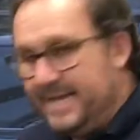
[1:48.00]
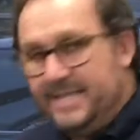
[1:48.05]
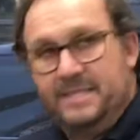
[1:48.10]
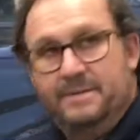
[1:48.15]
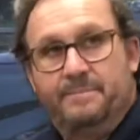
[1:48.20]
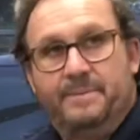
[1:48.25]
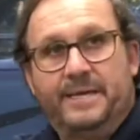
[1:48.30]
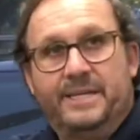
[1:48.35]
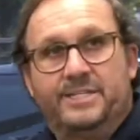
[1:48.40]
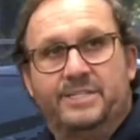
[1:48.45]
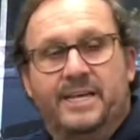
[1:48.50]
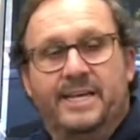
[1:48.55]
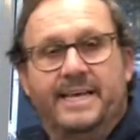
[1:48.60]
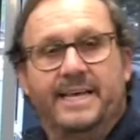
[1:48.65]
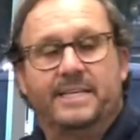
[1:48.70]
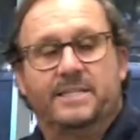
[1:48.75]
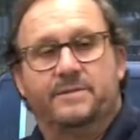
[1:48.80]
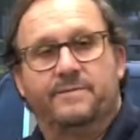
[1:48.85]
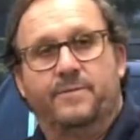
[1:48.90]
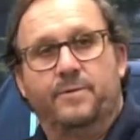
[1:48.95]
and the B
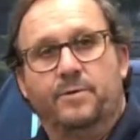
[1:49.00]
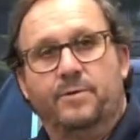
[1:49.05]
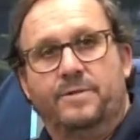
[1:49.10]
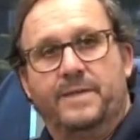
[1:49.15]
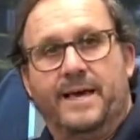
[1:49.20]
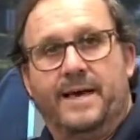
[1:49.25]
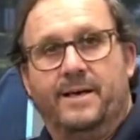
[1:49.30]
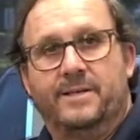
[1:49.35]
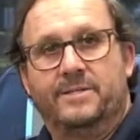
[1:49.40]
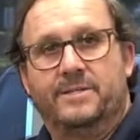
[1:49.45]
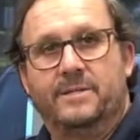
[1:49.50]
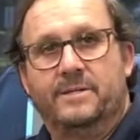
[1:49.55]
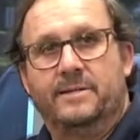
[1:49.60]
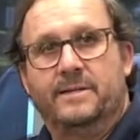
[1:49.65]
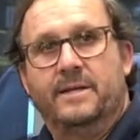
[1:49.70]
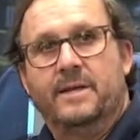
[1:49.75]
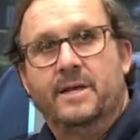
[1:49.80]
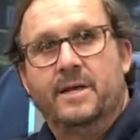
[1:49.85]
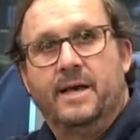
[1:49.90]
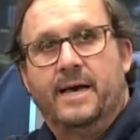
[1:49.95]
J S four
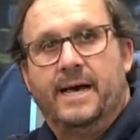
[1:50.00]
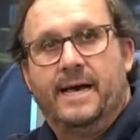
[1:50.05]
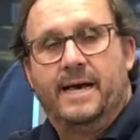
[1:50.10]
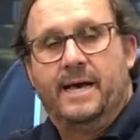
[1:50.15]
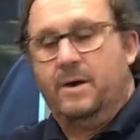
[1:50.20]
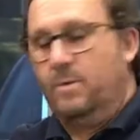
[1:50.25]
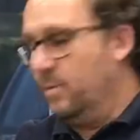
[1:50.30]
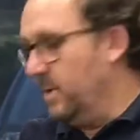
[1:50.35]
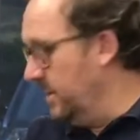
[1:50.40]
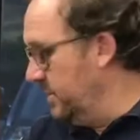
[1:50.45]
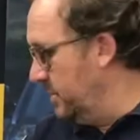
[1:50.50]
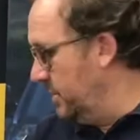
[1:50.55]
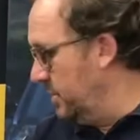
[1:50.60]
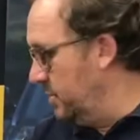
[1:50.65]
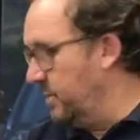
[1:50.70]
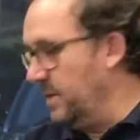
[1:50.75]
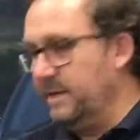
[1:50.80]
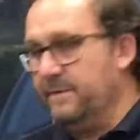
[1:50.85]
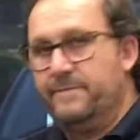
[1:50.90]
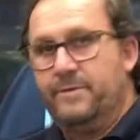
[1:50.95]
thousand. Uh, one's a
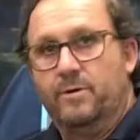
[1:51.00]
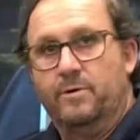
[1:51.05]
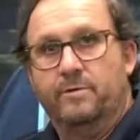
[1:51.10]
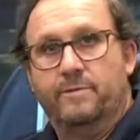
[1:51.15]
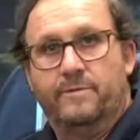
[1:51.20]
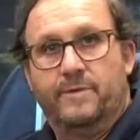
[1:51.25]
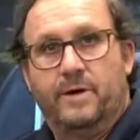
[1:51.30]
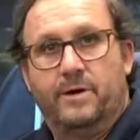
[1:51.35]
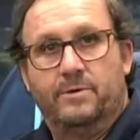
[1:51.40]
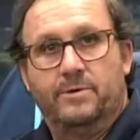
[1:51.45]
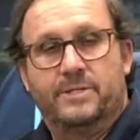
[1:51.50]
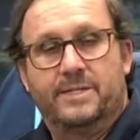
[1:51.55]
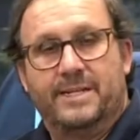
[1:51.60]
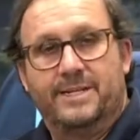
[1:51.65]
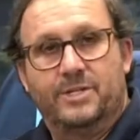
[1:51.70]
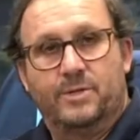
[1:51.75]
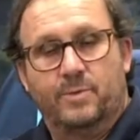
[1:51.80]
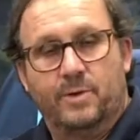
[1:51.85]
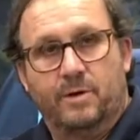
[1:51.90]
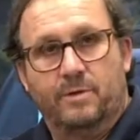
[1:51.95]
twenty-four
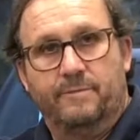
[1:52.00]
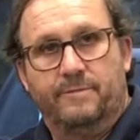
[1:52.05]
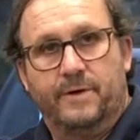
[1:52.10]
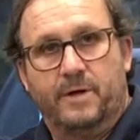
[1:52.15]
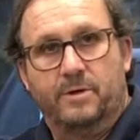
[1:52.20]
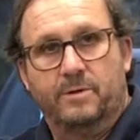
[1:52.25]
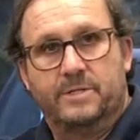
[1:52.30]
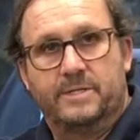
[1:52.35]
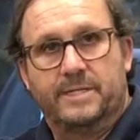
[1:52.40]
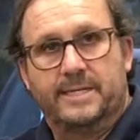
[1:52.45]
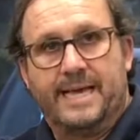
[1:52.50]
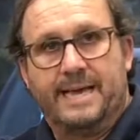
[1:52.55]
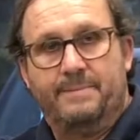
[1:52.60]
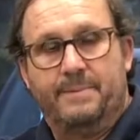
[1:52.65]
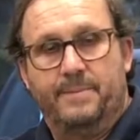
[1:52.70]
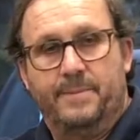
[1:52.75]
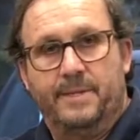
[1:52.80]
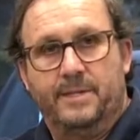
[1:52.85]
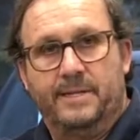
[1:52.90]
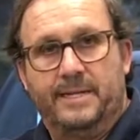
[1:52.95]
volt, twelve volt
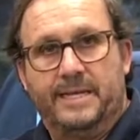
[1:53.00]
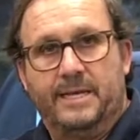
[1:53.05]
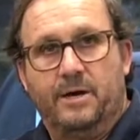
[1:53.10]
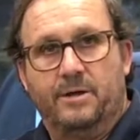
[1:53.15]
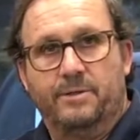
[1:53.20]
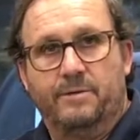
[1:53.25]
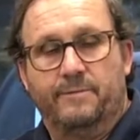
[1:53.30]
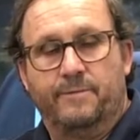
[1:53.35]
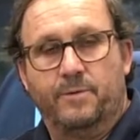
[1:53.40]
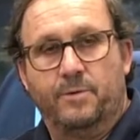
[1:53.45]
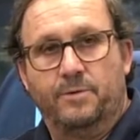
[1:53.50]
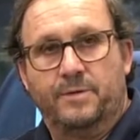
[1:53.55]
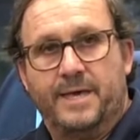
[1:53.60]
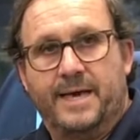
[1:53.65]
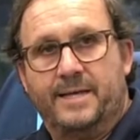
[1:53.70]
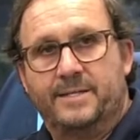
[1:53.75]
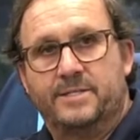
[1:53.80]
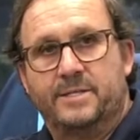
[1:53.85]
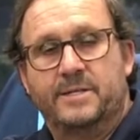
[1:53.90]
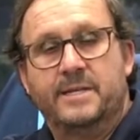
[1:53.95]
capability on the four
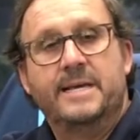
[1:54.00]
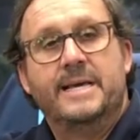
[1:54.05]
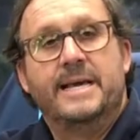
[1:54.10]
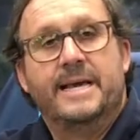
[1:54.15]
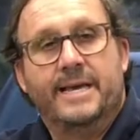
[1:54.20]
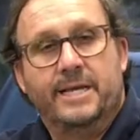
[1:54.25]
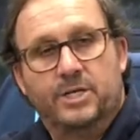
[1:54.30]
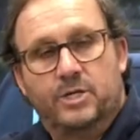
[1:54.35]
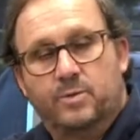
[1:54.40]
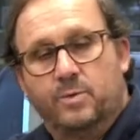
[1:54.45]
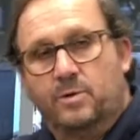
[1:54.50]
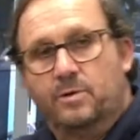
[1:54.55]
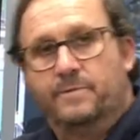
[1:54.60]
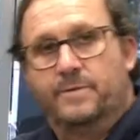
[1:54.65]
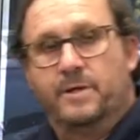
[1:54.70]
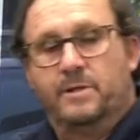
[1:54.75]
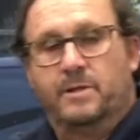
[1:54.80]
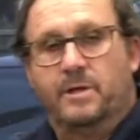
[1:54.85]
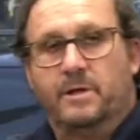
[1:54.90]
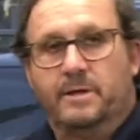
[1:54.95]
thousand and twelve
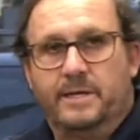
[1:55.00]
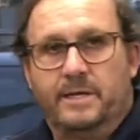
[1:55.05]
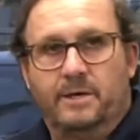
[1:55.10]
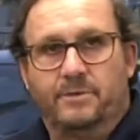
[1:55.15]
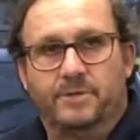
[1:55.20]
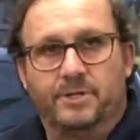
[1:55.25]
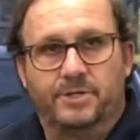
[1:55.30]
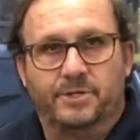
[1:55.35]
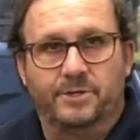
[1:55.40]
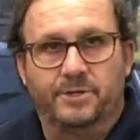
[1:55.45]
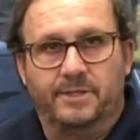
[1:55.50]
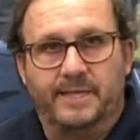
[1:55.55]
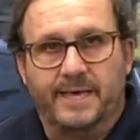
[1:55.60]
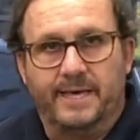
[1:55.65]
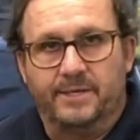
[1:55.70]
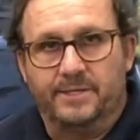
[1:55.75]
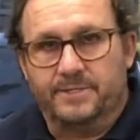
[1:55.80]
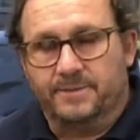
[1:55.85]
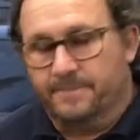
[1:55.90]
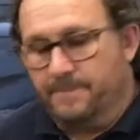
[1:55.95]
volt only on the two
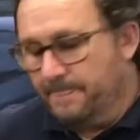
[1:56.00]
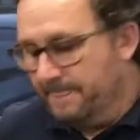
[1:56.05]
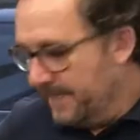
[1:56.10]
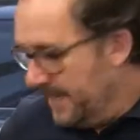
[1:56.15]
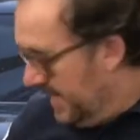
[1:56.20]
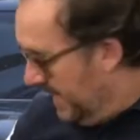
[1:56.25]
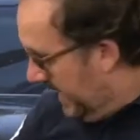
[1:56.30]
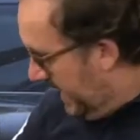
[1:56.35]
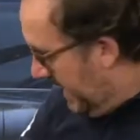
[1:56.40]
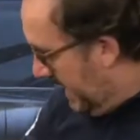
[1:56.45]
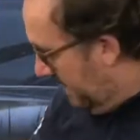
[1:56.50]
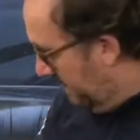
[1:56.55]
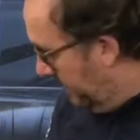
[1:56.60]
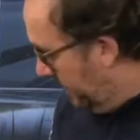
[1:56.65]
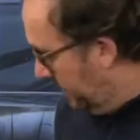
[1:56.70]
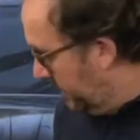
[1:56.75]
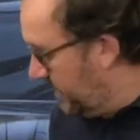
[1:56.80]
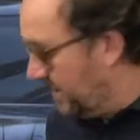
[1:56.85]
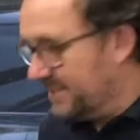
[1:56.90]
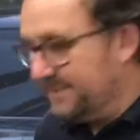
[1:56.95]
thousand. Uh,
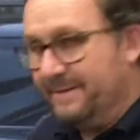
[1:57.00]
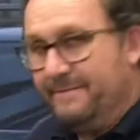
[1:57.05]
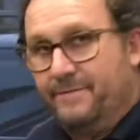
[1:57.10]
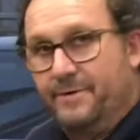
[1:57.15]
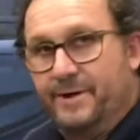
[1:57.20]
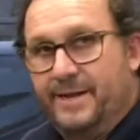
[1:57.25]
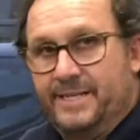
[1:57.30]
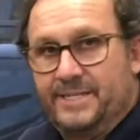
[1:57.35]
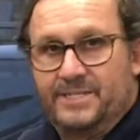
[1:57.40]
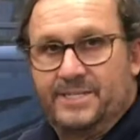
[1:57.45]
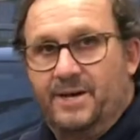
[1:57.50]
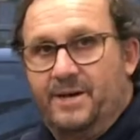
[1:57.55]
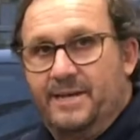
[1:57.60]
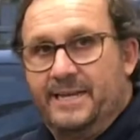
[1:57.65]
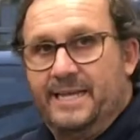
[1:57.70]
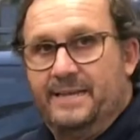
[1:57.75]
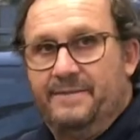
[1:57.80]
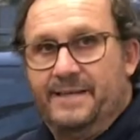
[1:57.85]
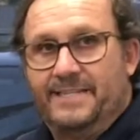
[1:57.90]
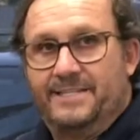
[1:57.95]
we've also seen very
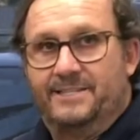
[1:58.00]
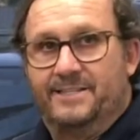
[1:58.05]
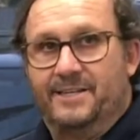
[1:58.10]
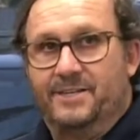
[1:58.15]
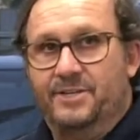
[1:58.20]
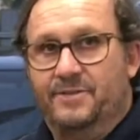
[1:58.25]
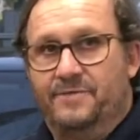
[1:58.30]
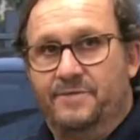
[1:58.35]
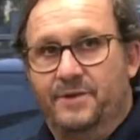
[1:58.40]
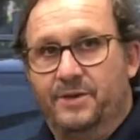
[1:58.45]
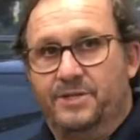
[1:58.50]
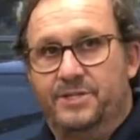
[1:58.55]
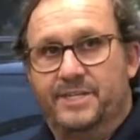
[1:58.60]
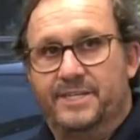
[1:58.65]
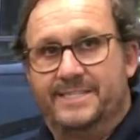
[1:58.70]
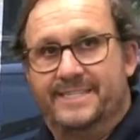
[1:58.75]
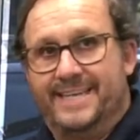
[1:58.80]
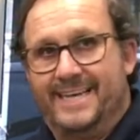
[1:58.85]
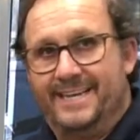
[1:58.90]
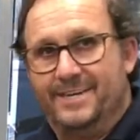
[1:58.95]
exciting, and that's the
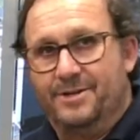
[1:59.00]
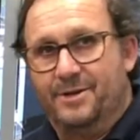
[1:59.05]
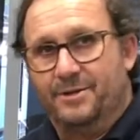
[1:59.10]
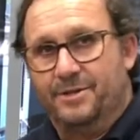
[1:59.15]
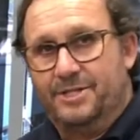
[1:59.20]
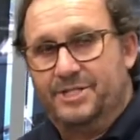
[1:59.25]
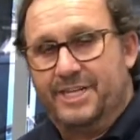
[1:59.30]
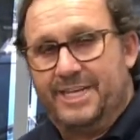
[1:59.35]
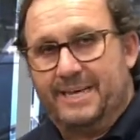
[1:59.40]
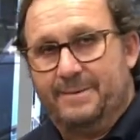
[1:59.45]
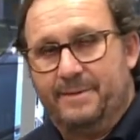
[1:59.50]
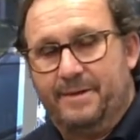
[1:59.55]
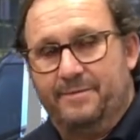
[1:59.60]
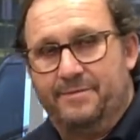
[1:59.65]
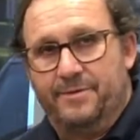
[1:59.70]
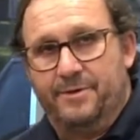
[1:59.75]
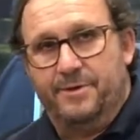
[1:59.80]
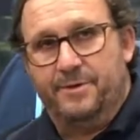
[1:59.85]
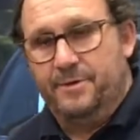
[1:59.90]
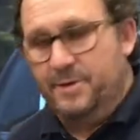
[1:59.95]
future technology coming
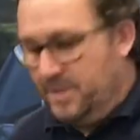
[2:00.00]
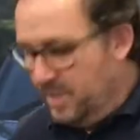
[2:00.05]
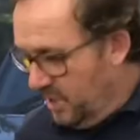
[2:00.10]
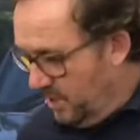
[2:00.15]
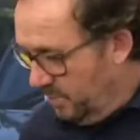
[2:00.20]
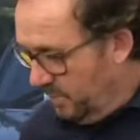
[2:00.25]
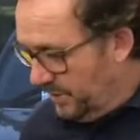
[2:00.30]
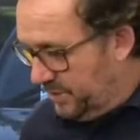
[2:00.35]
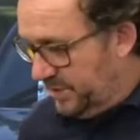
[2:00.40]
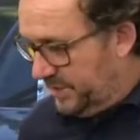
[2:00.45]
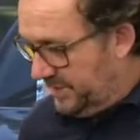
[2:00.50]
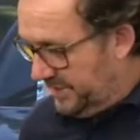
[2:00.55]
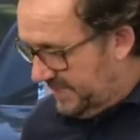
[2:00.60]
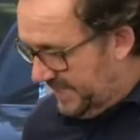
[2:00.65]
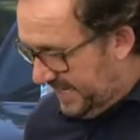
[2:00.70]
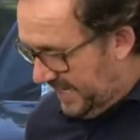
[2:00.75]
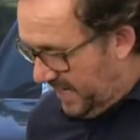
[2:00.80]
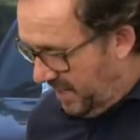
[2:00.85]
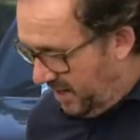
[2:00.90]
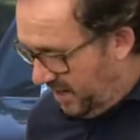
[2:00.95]
through, which is
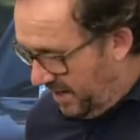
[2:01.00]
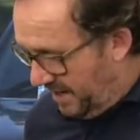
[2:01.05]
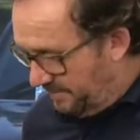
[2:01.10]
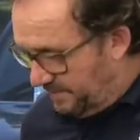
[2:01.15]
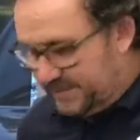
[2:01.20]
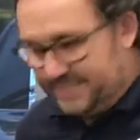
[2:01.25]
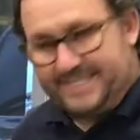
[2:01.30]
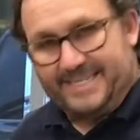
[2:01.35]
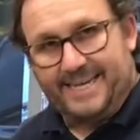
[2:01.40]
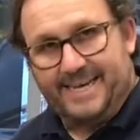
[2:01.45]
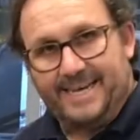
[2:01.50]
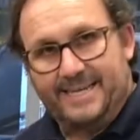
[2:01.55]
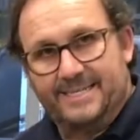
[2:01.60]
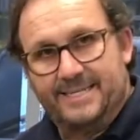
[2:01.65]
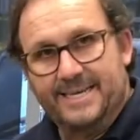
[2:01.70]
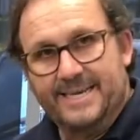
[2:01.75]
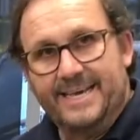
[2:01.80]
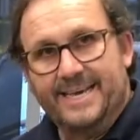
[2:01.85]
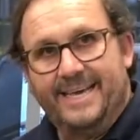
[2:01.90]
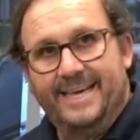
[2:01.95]
the Hyperstart.
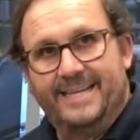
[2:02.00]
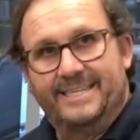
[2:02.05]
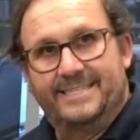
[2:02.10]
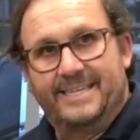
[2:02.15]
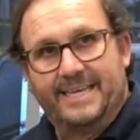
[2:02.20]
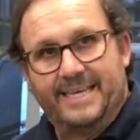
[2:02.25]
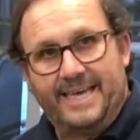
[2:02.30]
It's a